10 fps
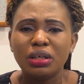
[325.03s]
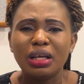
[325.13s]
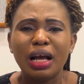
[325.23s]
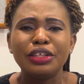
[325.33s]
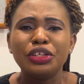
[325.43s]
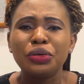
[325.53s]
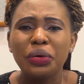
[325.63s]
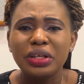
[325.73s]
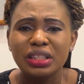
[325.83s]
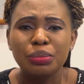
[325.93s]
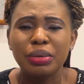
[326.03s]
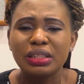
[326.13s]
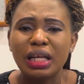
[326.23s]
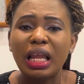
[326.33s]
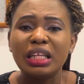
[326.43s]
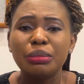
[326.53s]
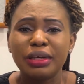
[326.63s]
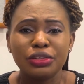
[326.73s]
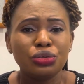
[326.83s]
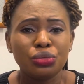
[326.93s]
And encourage the person, allow the
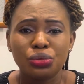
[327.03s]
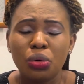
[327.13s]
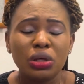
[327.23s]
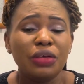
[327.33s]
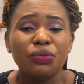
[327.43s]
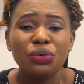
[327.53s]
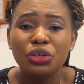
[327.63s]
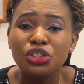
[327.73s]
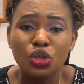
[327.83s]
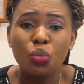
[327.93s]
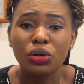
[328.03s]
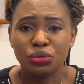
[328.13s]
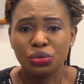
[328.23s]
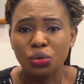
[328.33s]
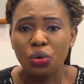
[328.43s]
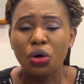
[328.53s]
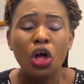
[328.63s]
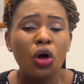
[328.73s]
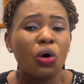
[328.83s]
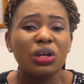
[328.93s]
person to talk if she wants to talk,
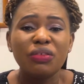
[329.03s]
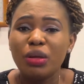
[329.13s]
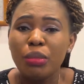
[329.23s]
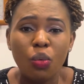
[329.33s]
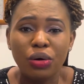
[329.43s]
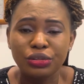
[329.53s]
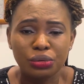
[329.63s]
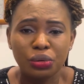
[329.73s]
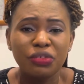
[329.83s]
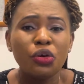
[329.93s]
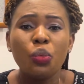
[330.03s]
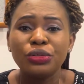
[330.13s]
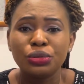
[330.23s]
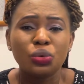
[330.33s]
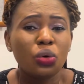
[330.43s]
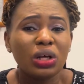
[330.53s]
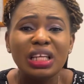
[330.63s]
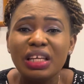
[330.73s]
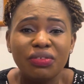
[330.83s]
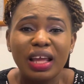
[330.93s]
or if the man wants to talk. If they don't want to talk,
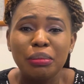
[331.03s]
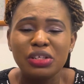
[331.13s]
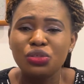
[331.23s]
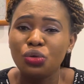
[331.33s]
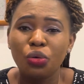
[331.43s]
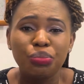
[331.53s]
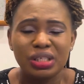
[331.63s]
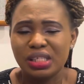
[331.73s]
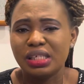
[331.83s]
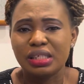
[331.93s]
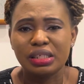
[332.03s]
leave them, it's not your business.